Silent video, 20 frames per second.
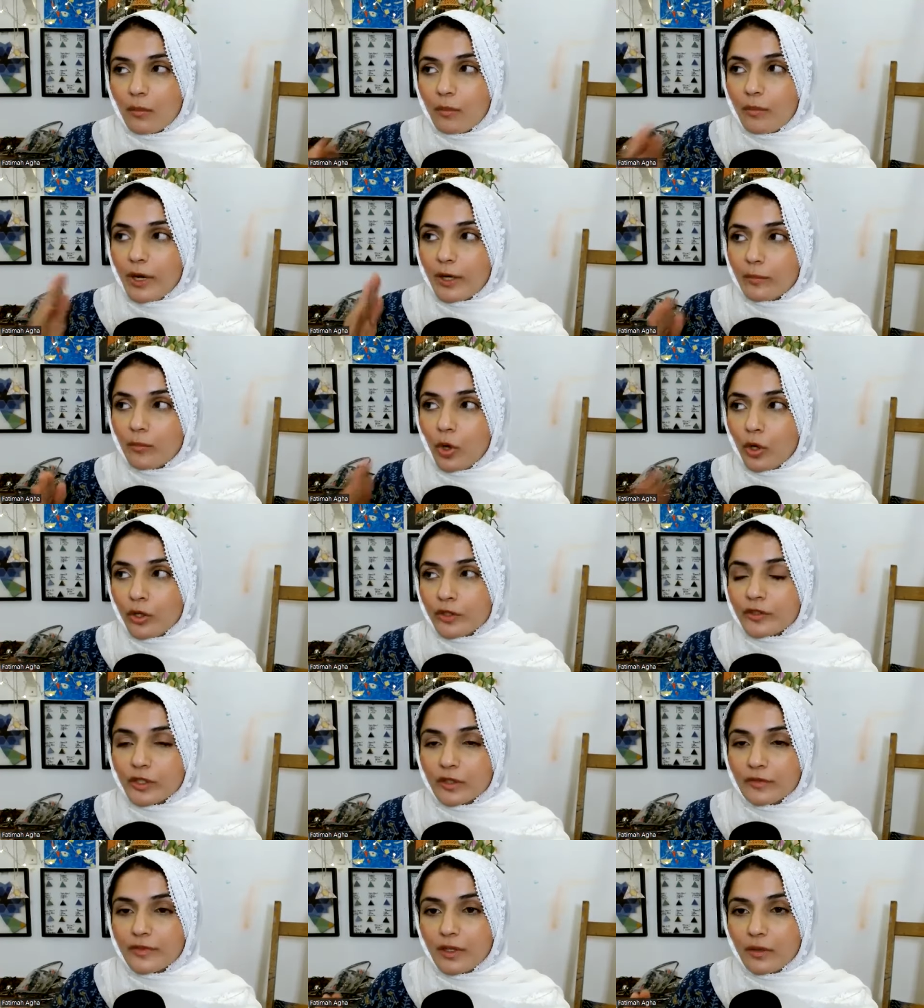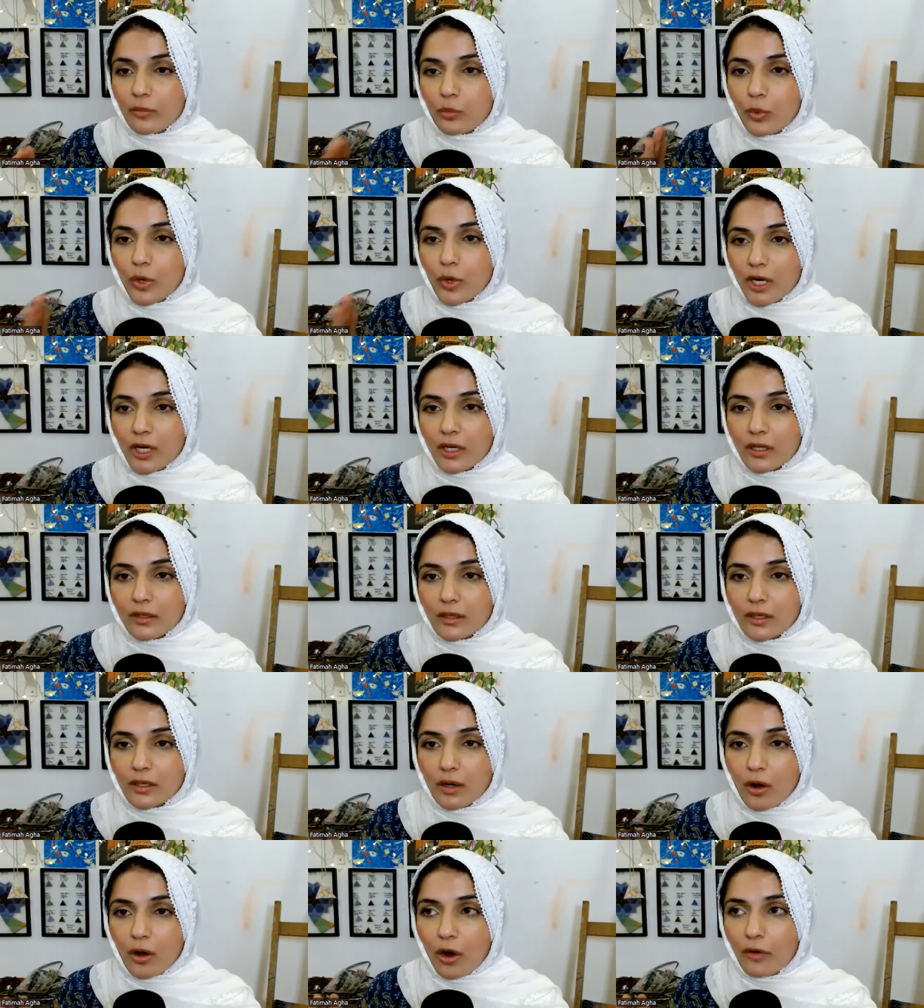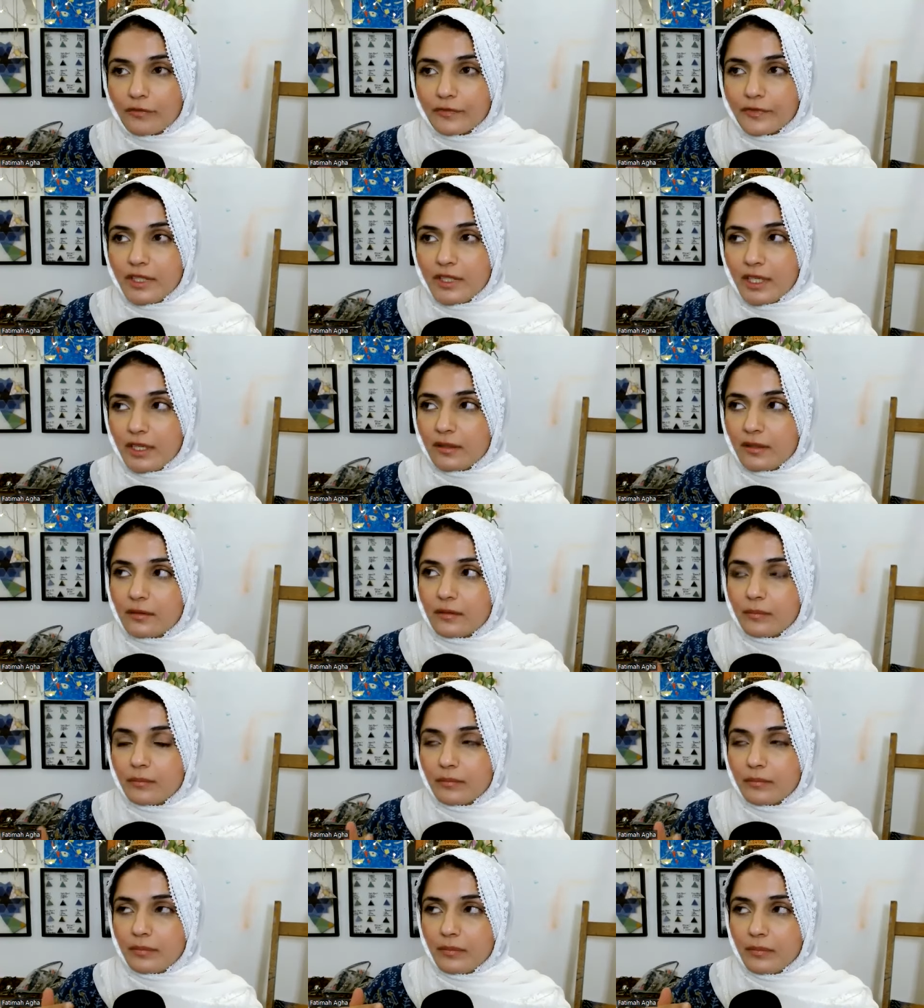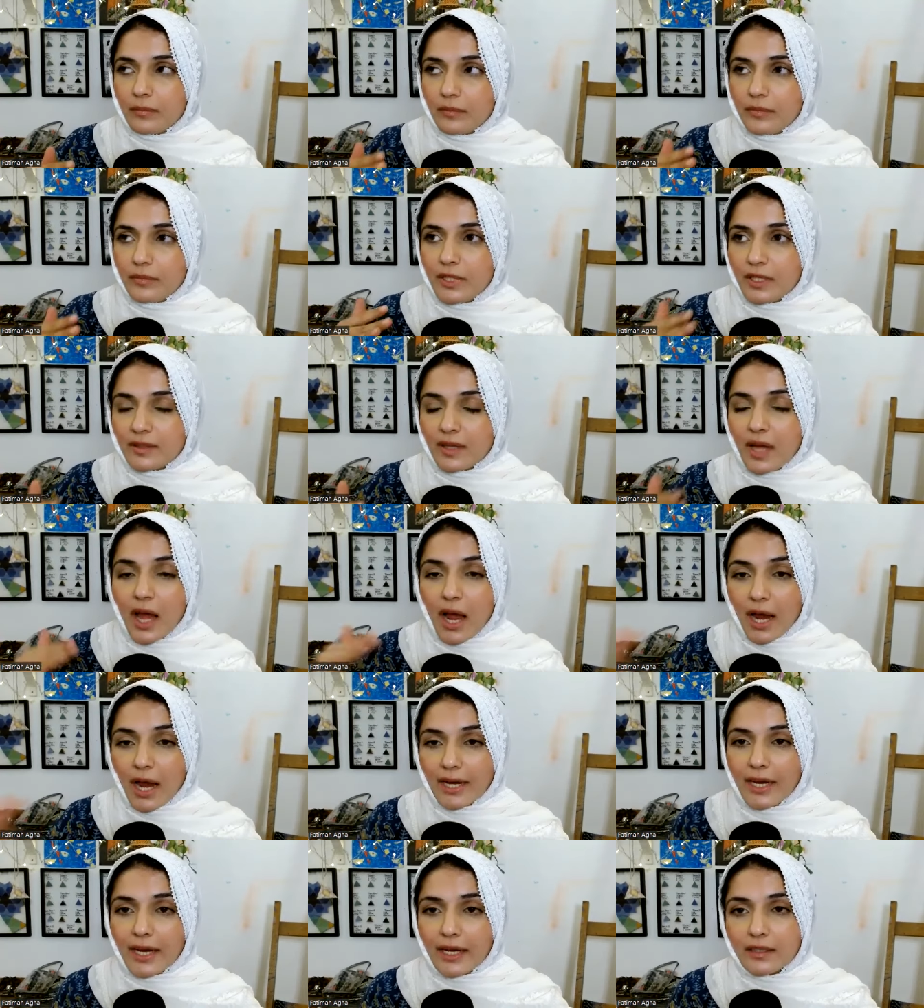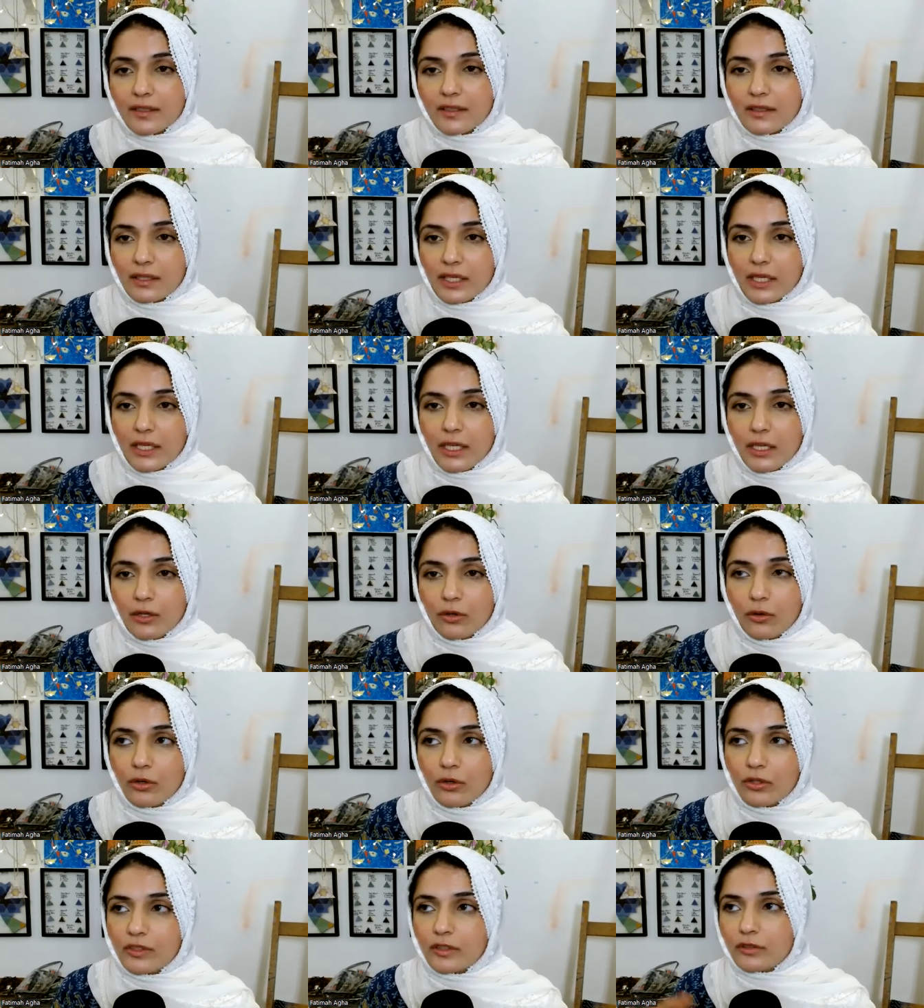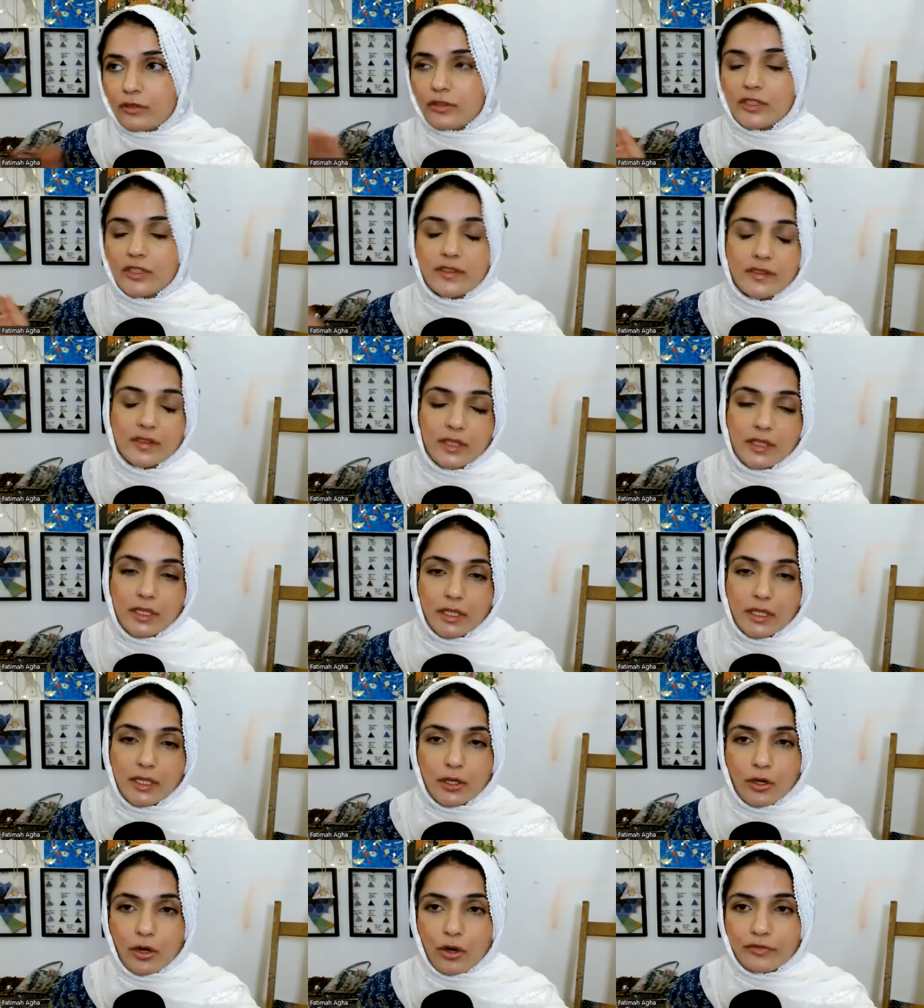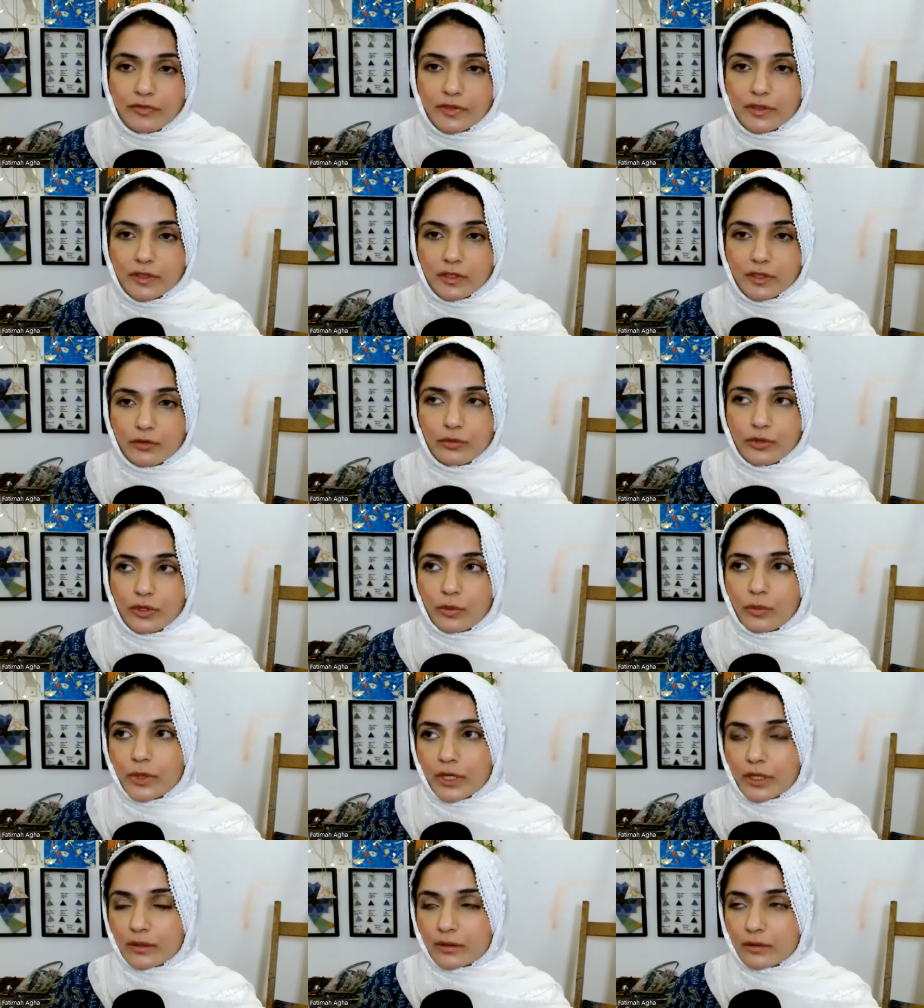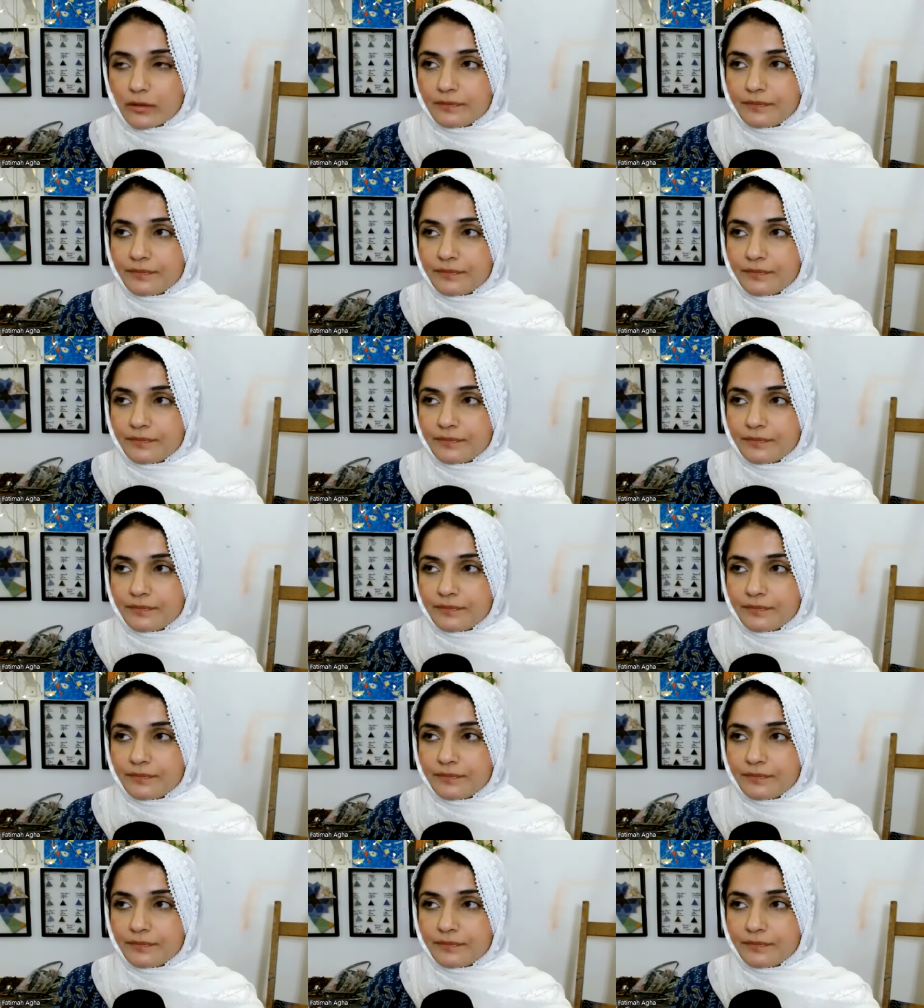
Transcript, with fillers: But most of the work of these these high end CEOs is to just sit in an office and do the work.